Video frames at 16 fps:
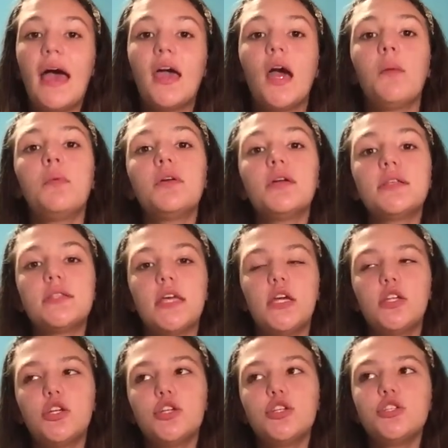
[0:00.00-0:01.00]
I got my
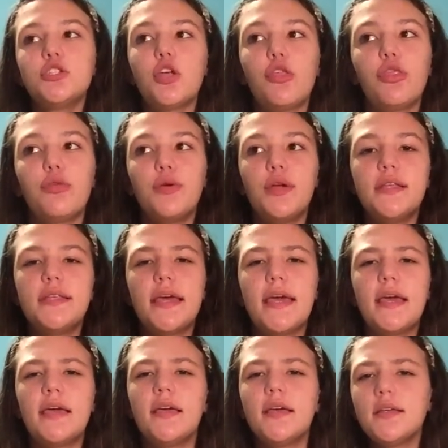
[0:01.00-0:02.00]
retainers 3
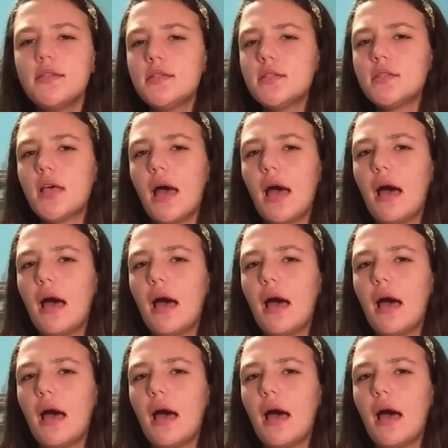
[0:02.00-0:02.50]
days